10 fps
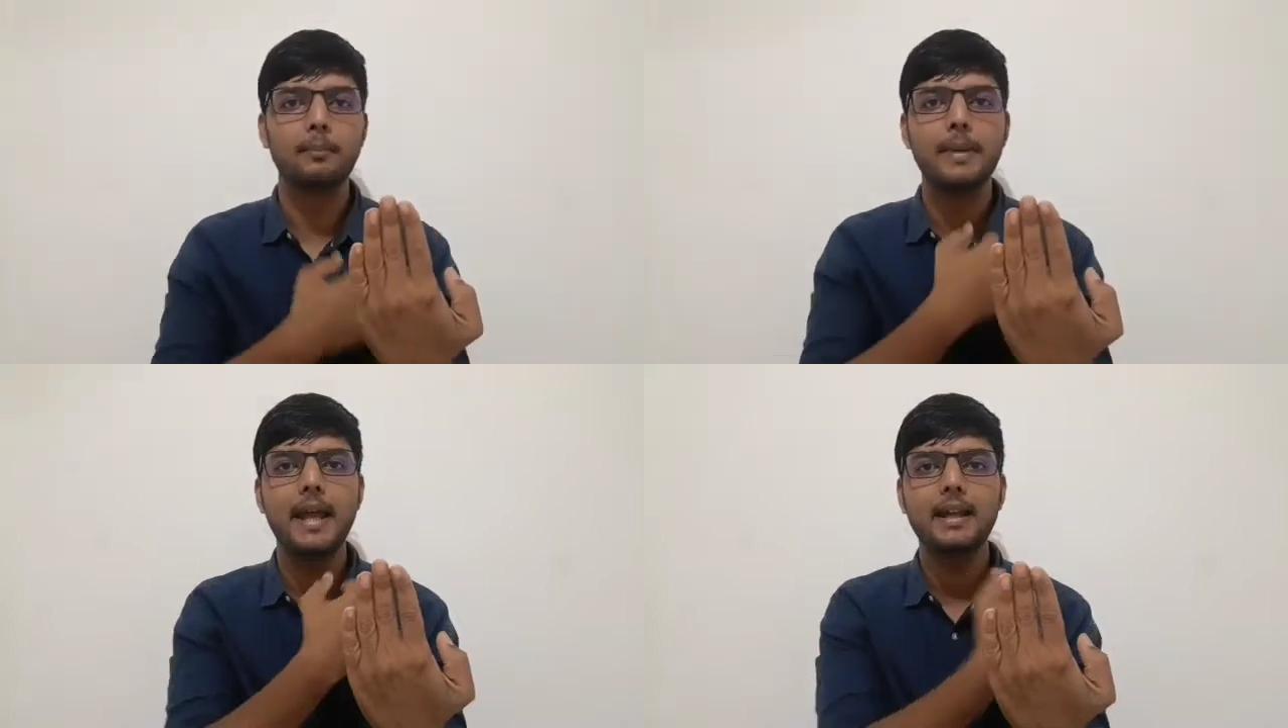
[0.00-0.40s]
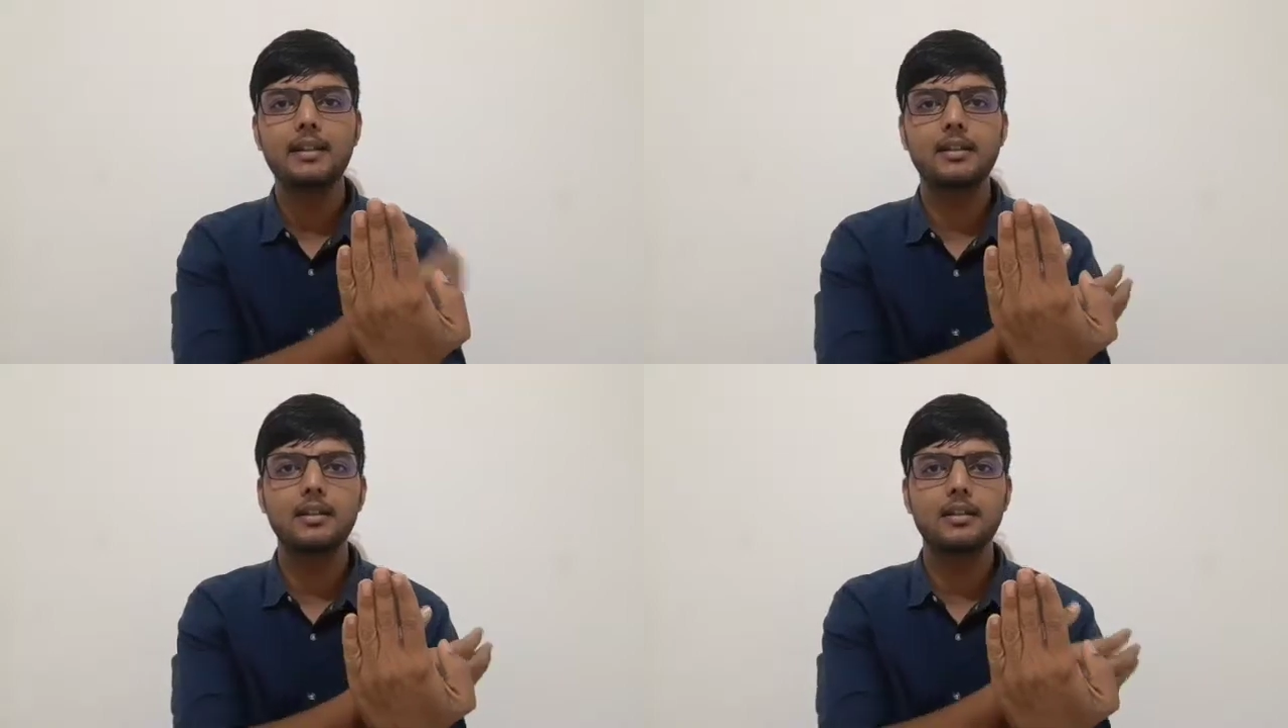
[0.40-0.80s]

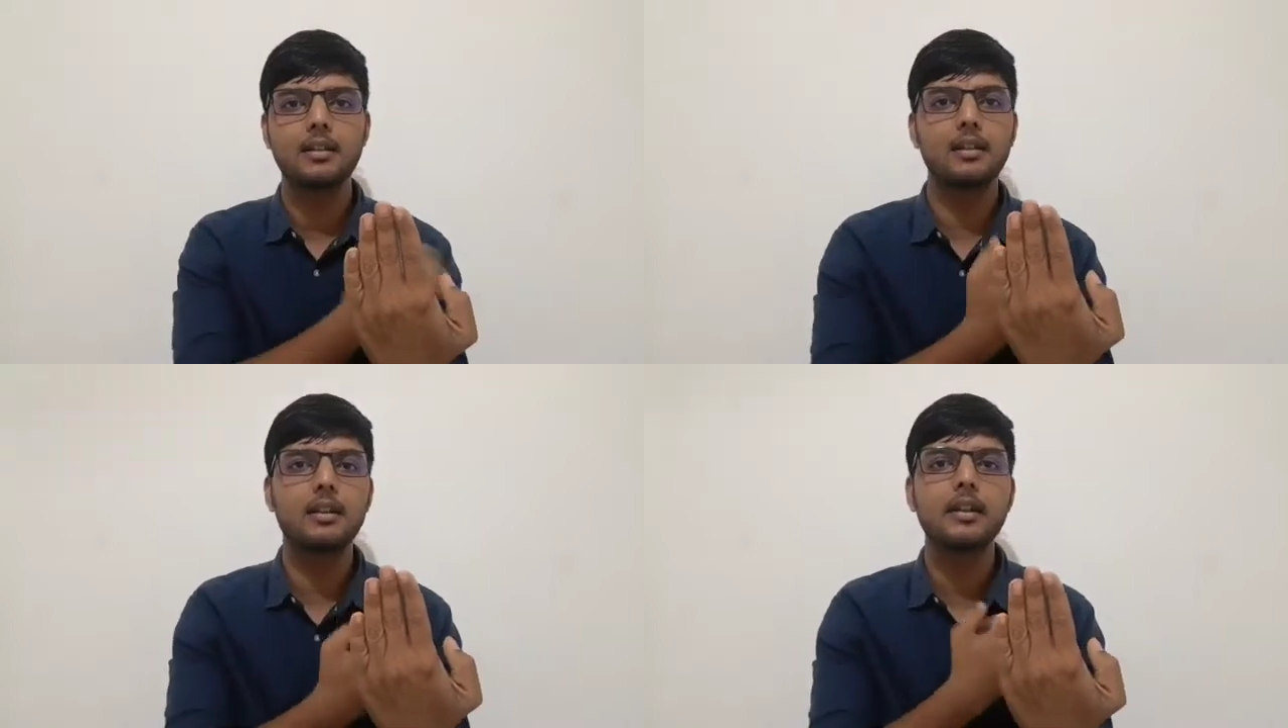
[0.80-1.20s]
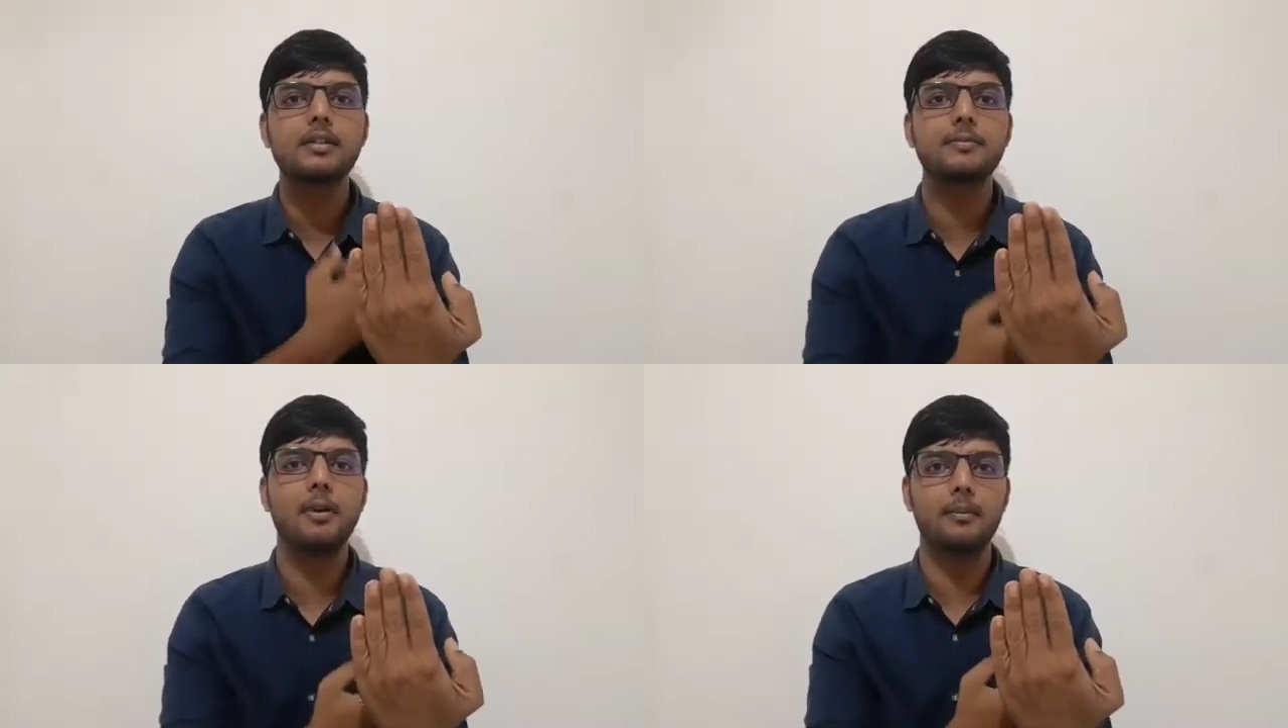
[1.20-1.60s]
black color
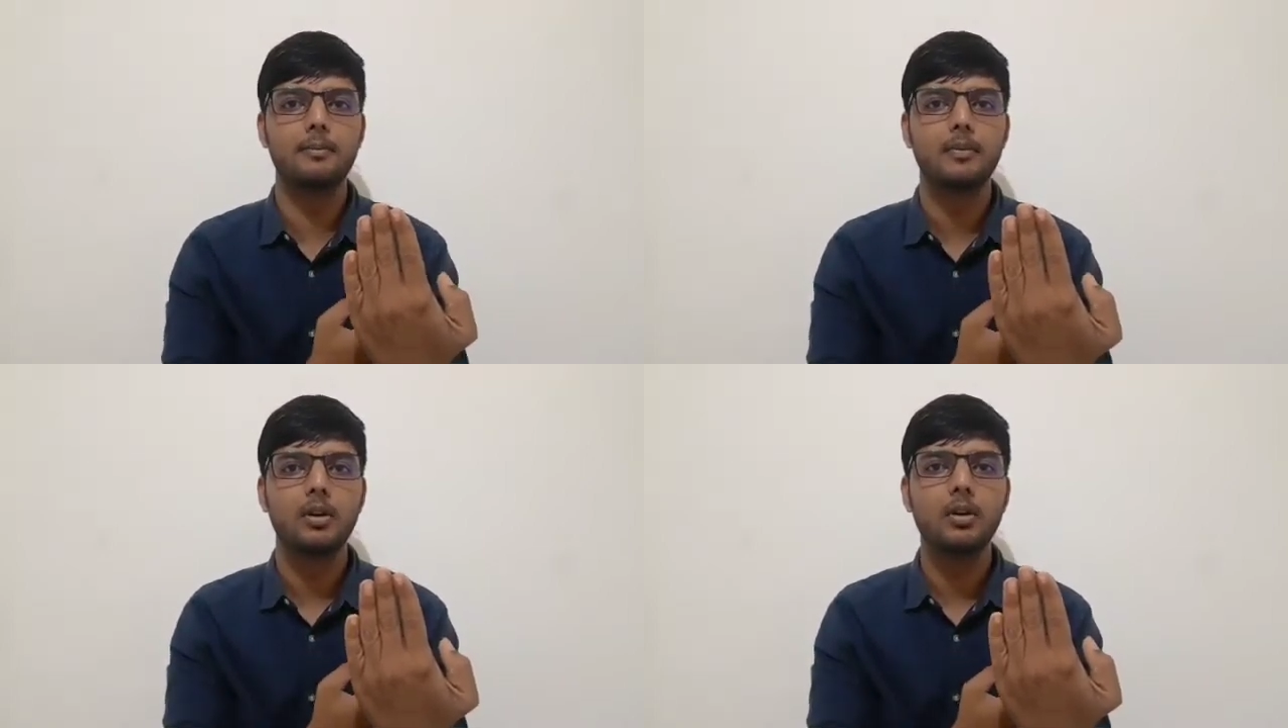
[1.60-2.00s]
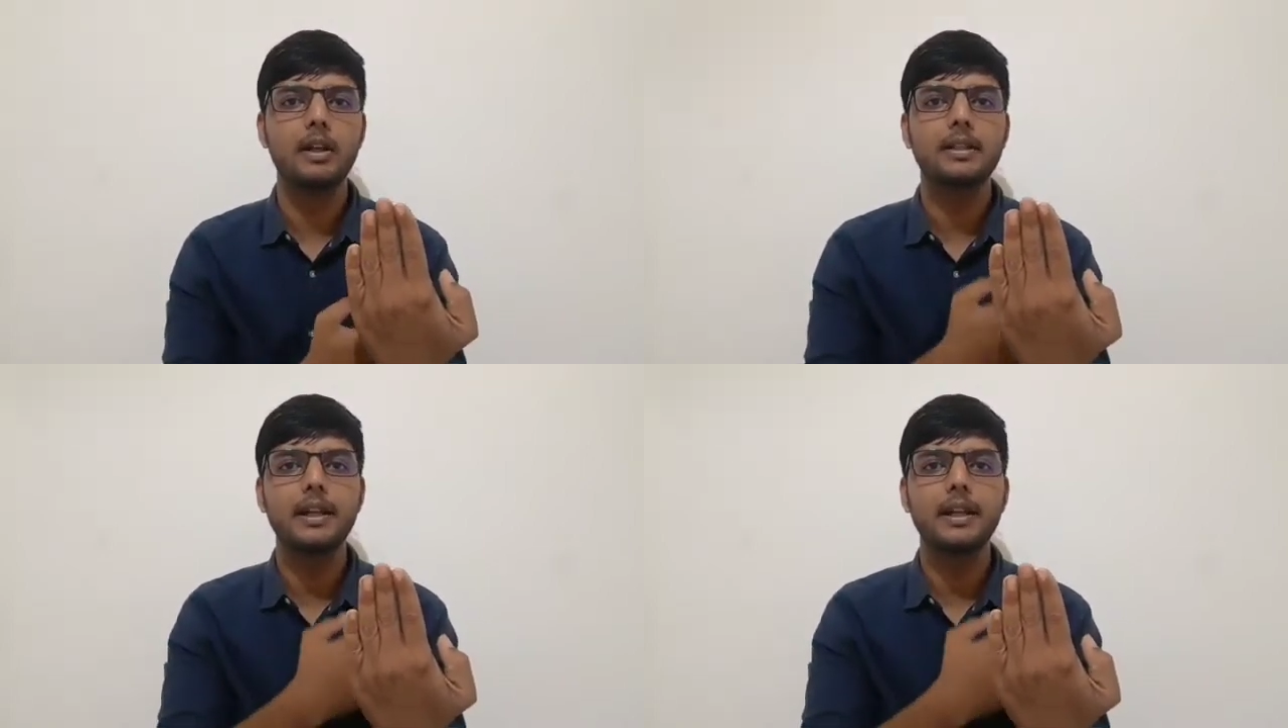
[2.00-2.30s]
is formed. Okay,